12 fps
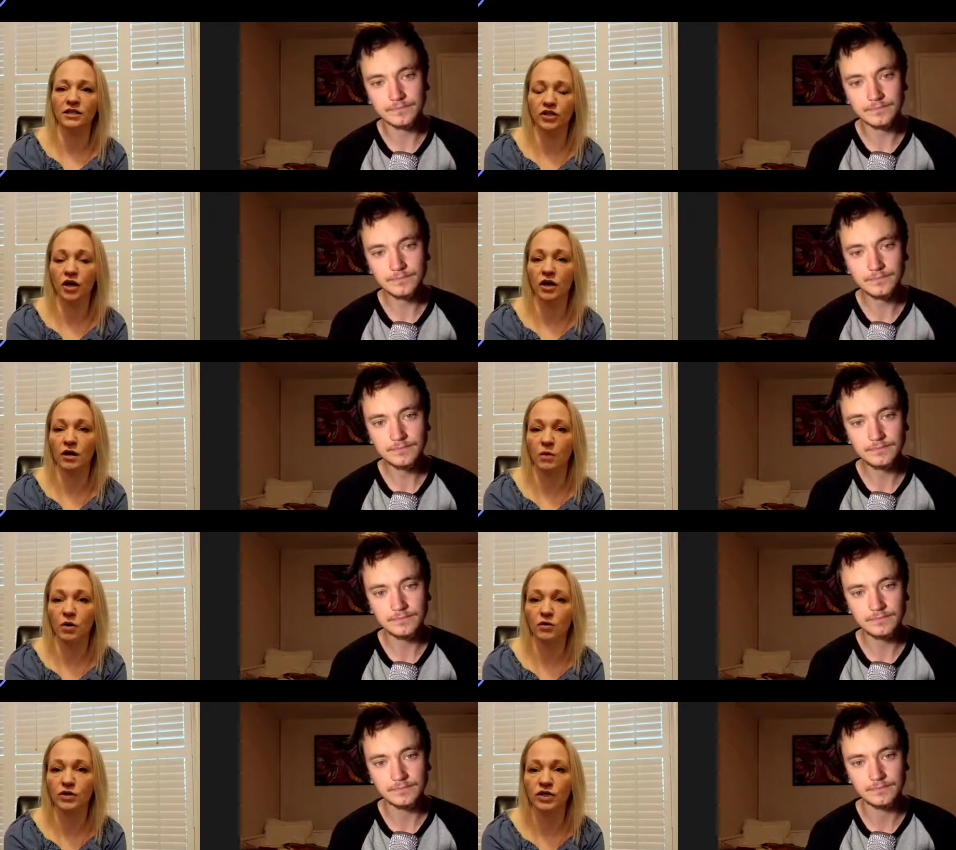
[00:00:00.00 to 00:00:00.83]
Speaker 1: of our dark
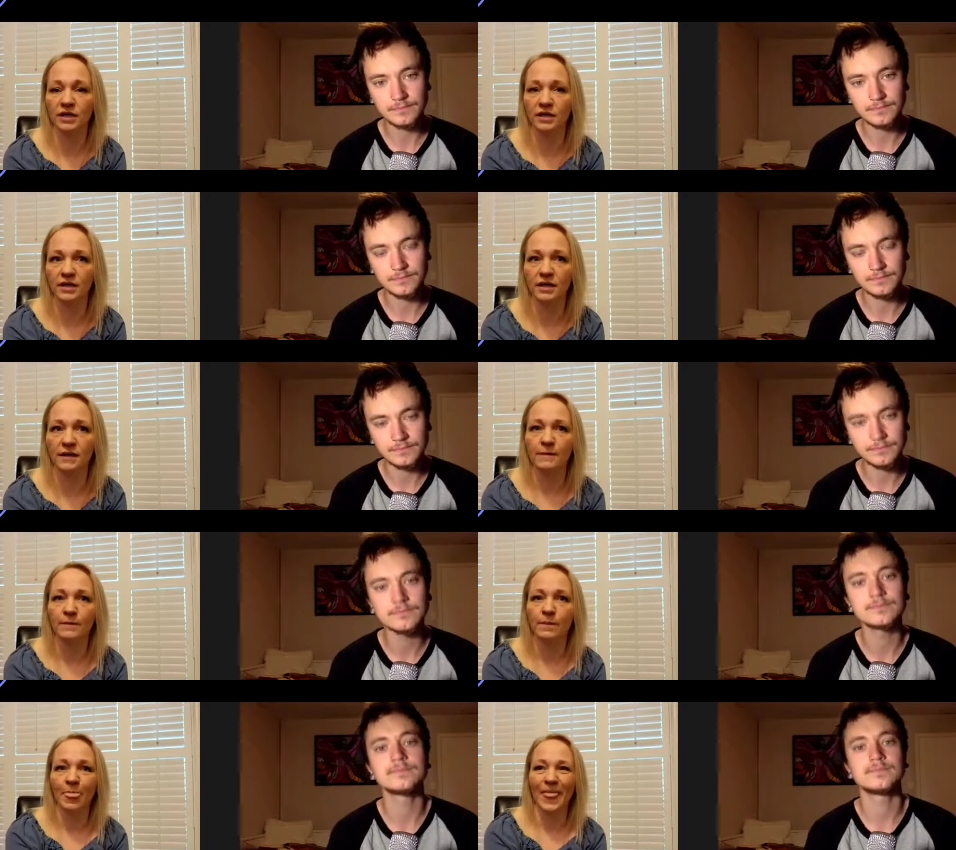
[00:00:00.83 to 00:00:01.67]
emotion
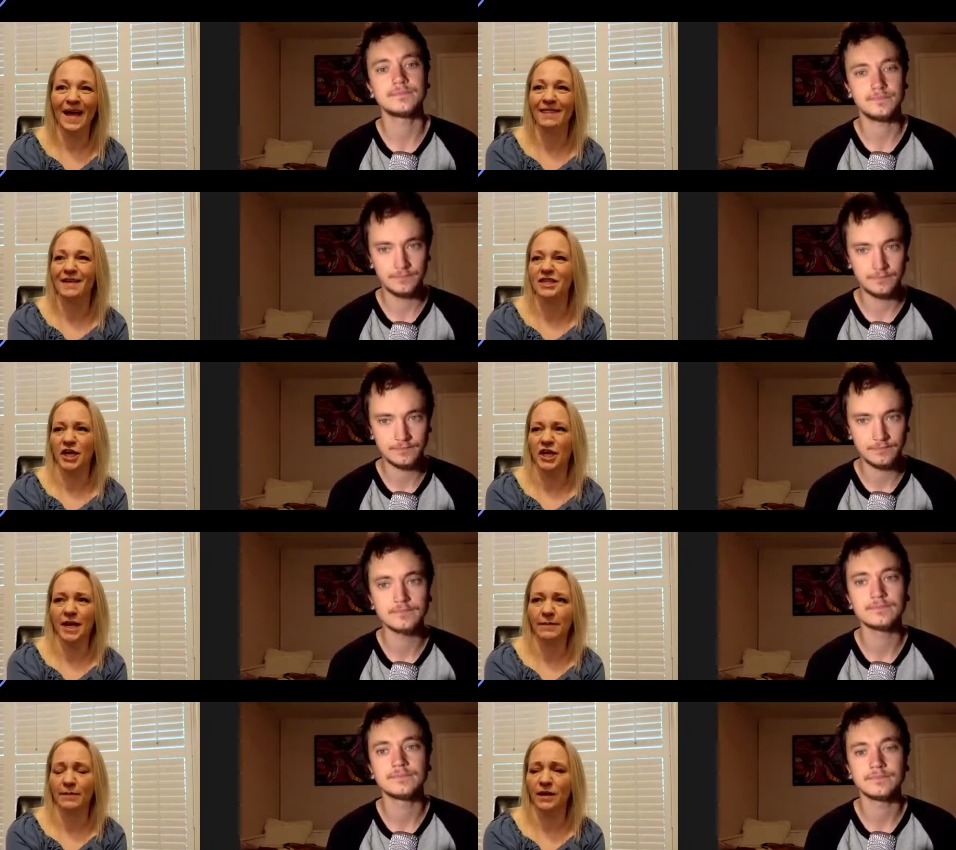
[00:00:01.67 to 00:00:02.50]
and the
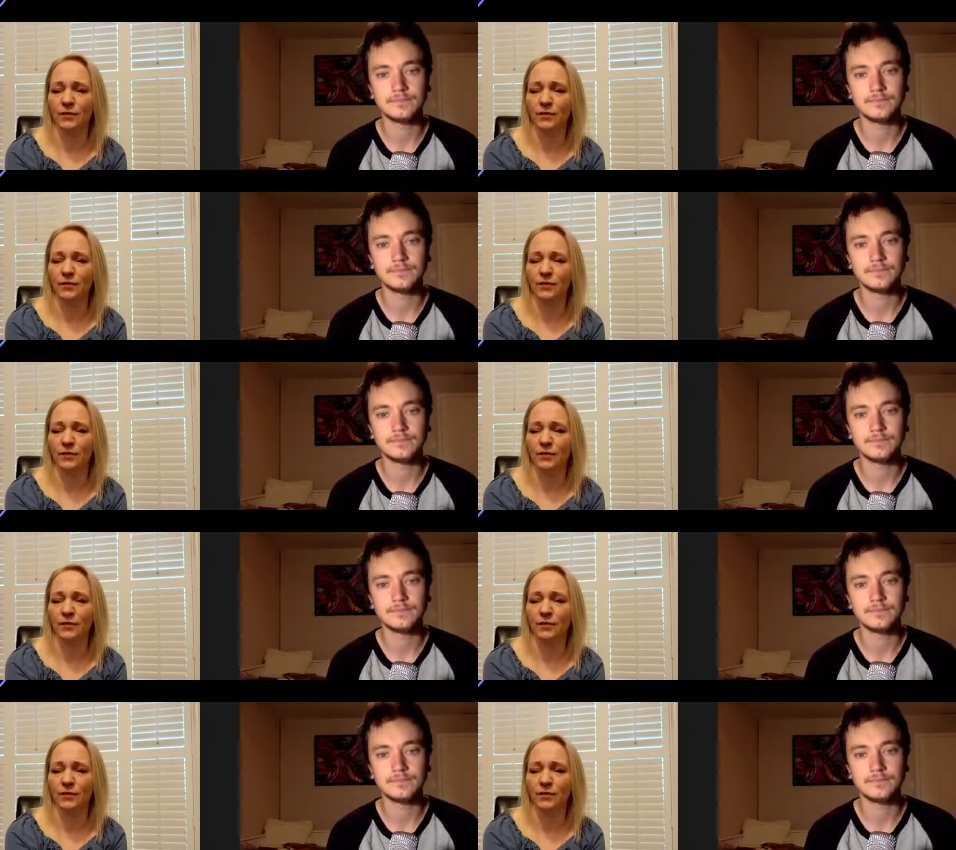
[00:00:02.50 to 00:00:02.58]
shame.